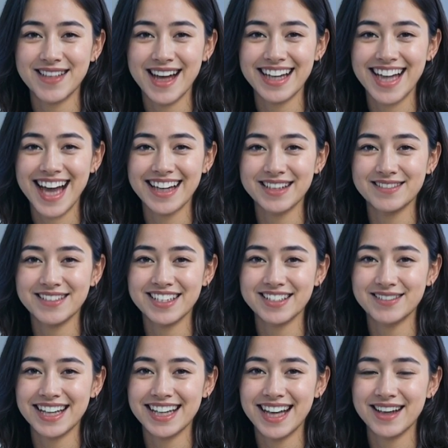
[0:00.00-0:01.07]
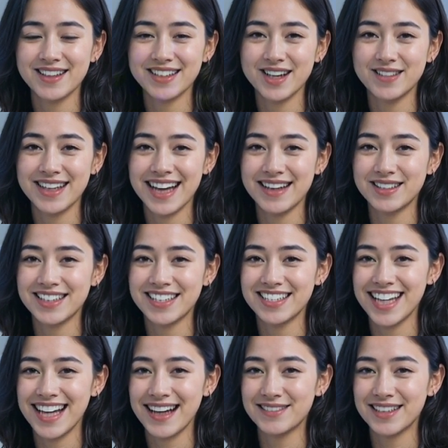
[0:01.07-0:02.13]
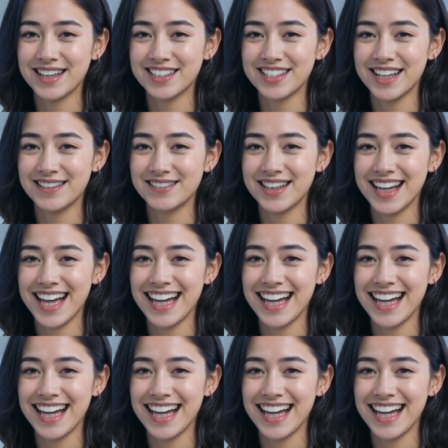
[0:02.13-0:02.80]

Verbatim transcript: By the end of this video, you'll be able to set up your server